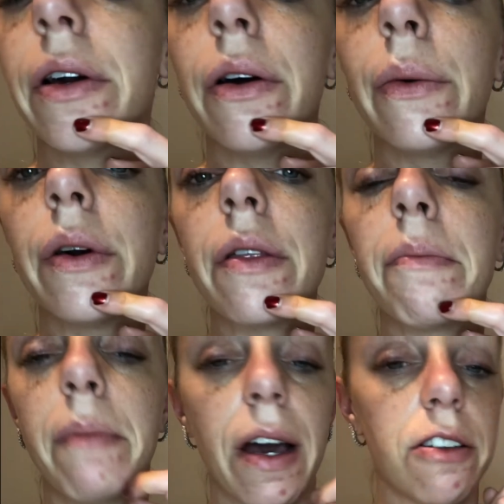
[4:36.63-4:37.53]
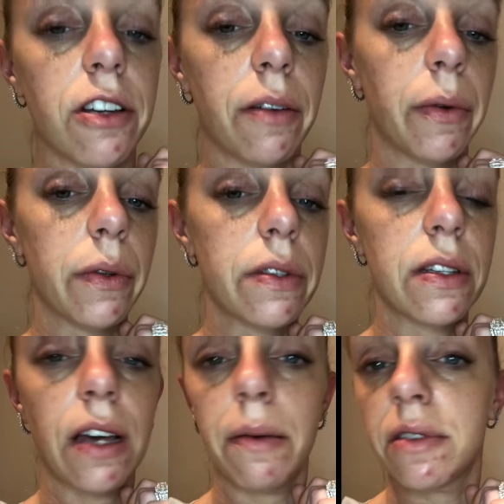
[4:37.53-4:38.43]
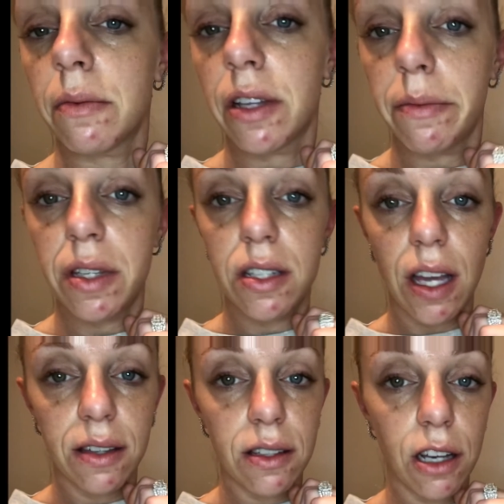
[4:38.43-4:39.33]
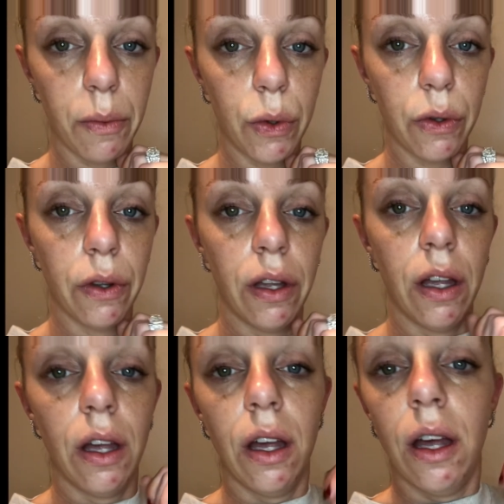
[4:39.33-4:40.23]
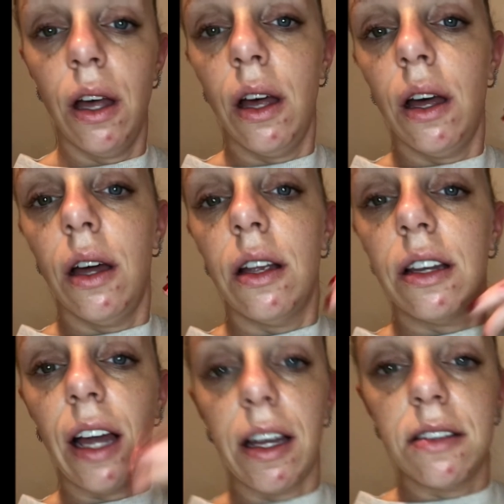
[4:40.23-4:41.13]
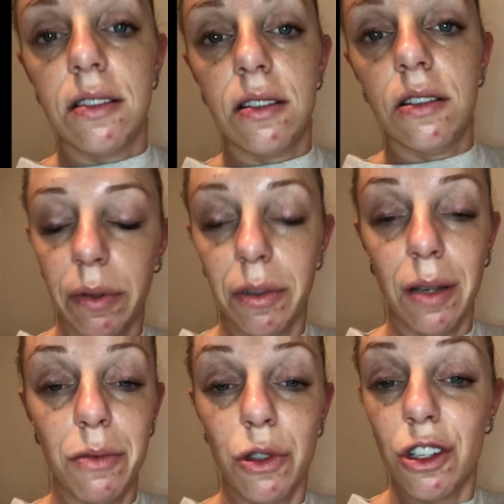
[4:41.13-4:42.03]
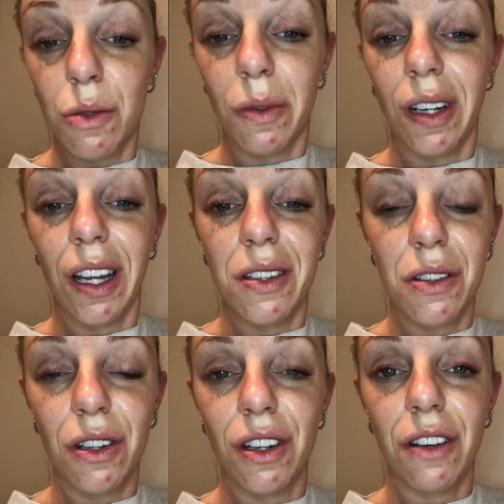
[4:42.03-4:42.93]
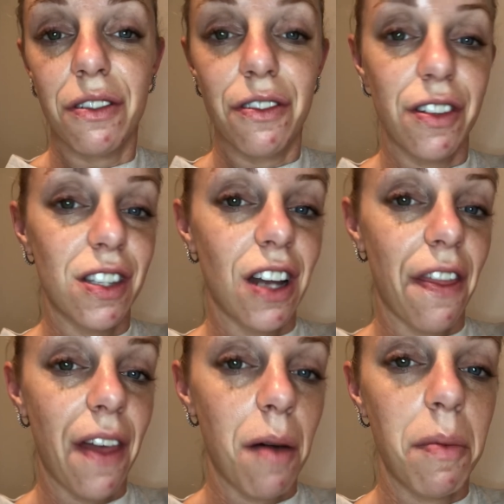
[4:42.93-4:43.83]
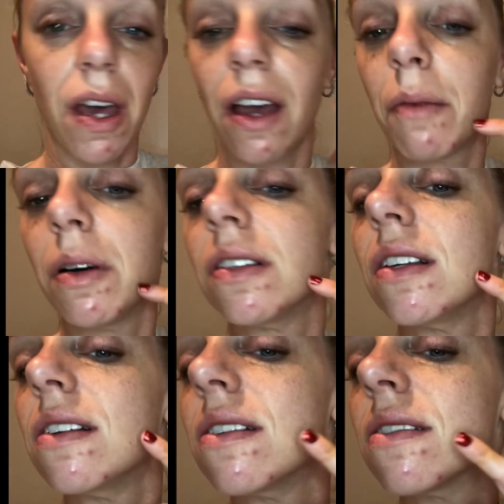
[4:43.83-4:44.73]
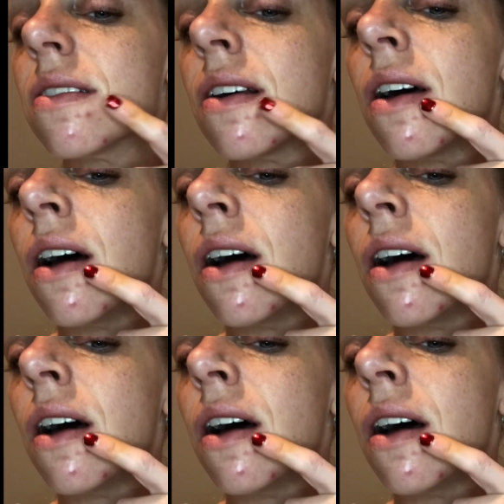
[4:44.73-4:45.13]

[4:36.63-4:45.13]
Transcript: would go with magic most of the time. Sometimes it takes a couple nights. Sometimes just one night is good enough if it's not that big. But these